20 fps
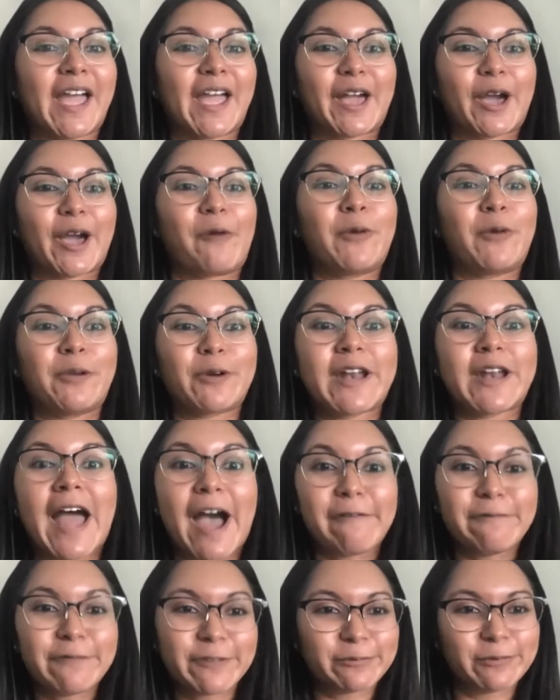Like we would
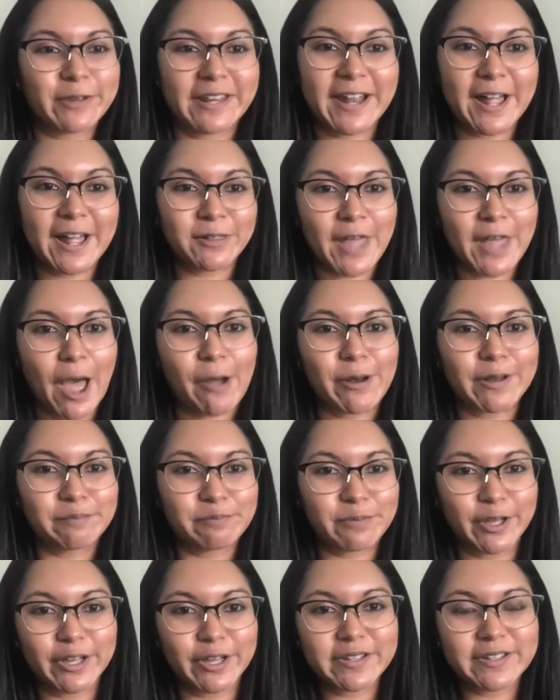have to read out loud
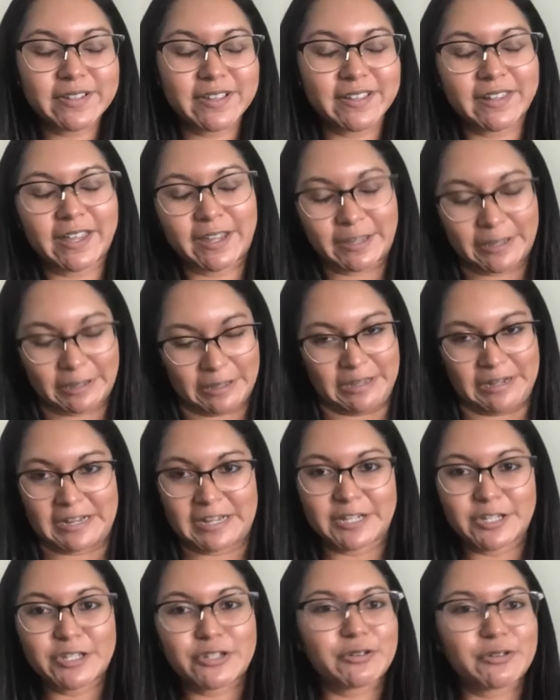in books, like in
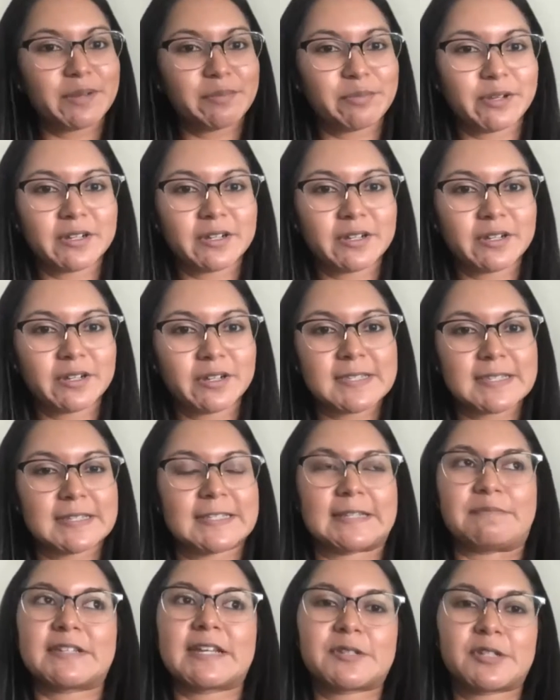history books, and
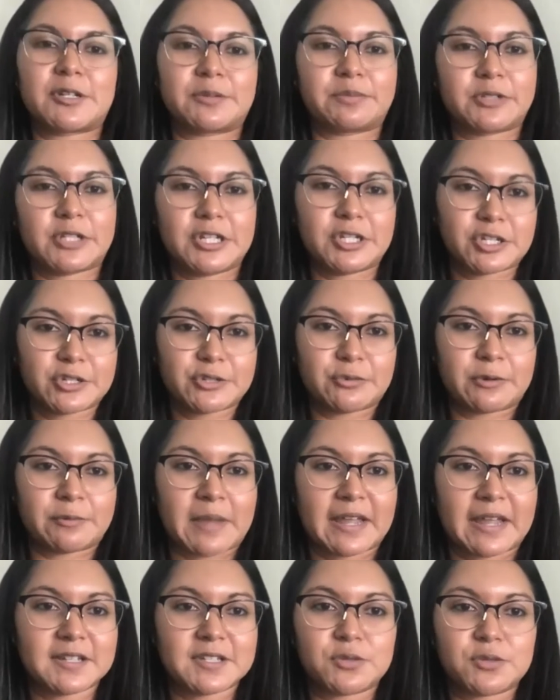sometimes our teachers would
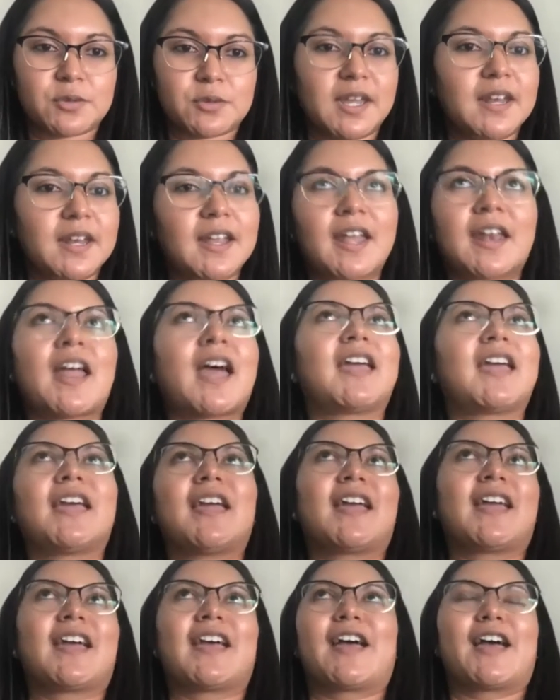make us read. And
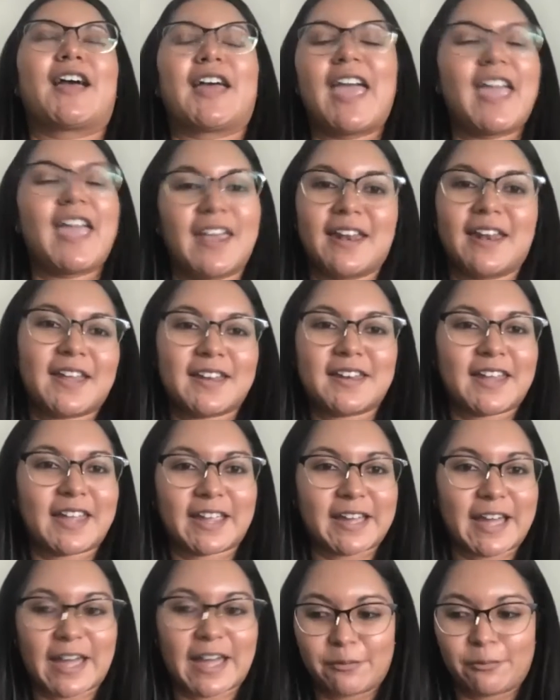I hated
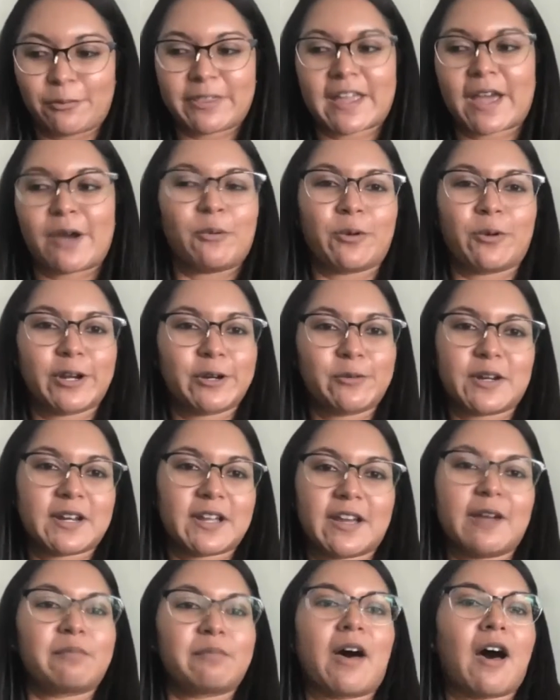like when that word
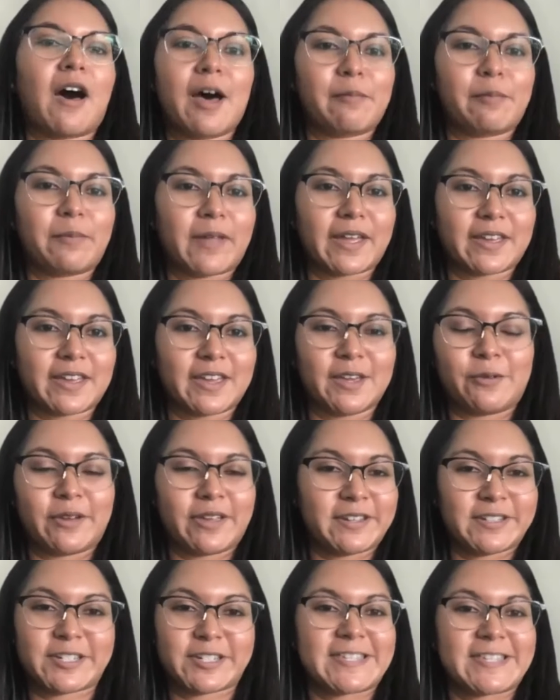would come up, like
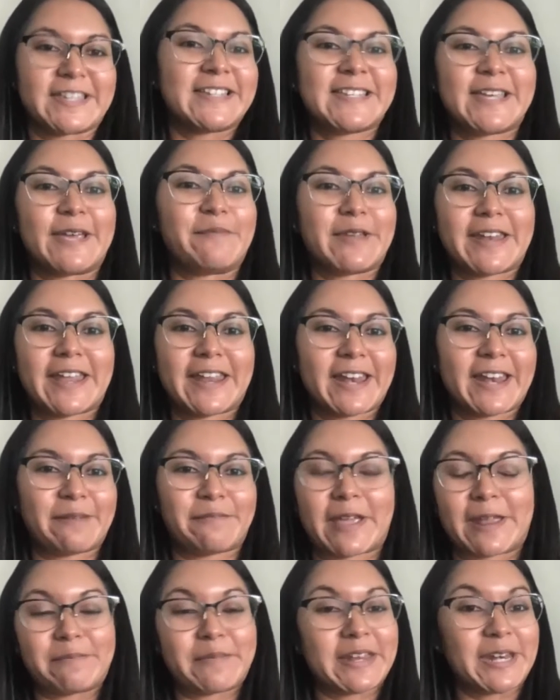it just
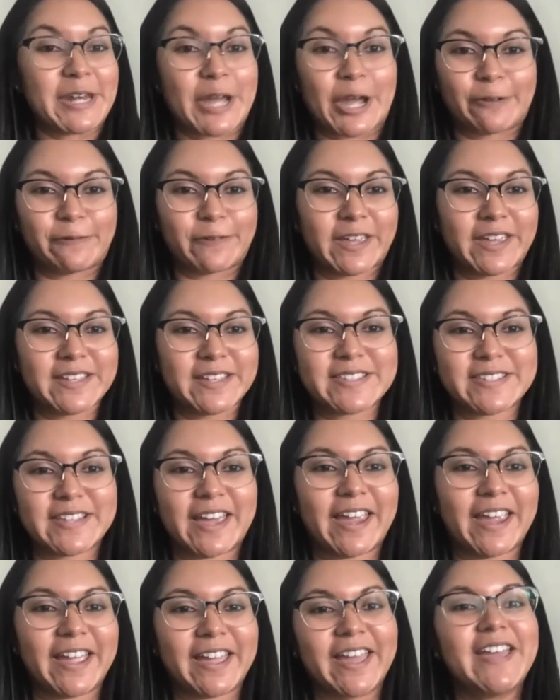intimidated, made me nervous.
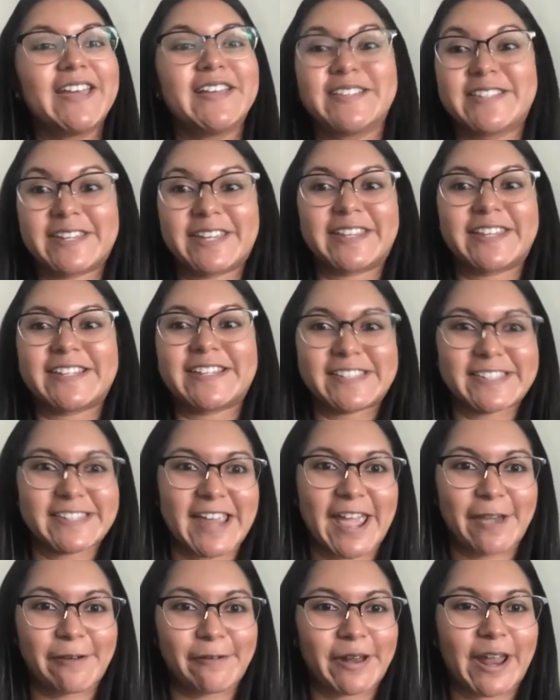Like till this
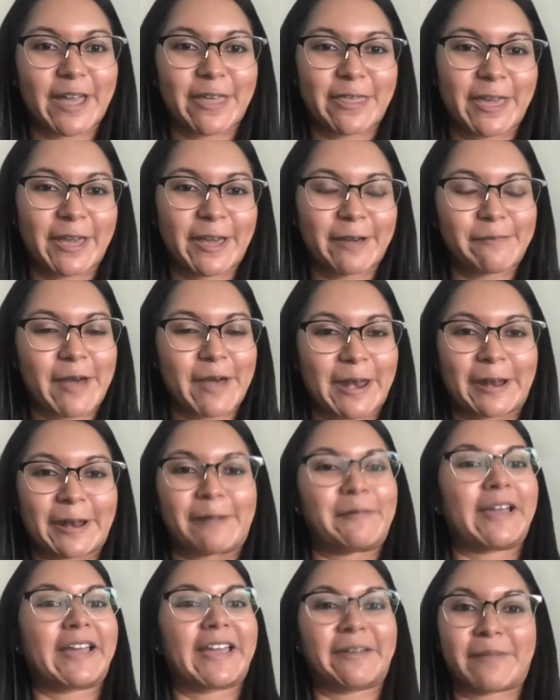day, when I think about it,
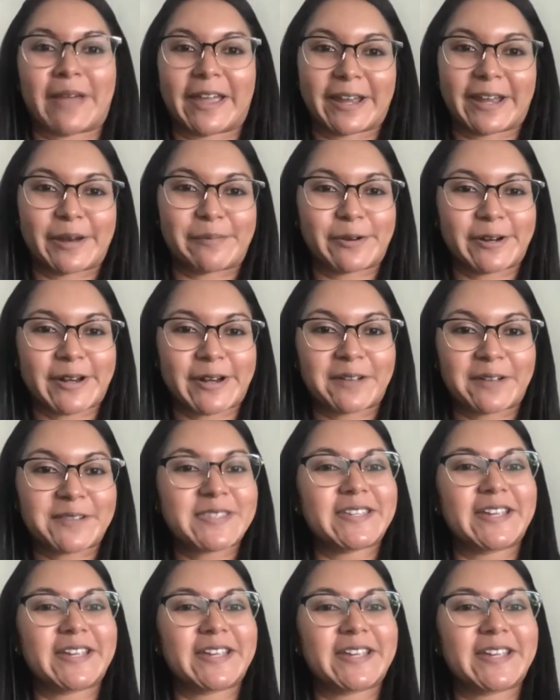I'm like, am I going to
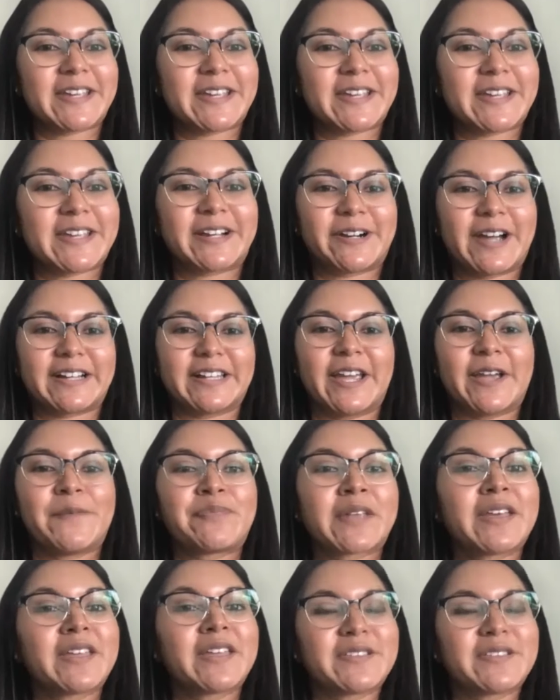pronounce it correctly?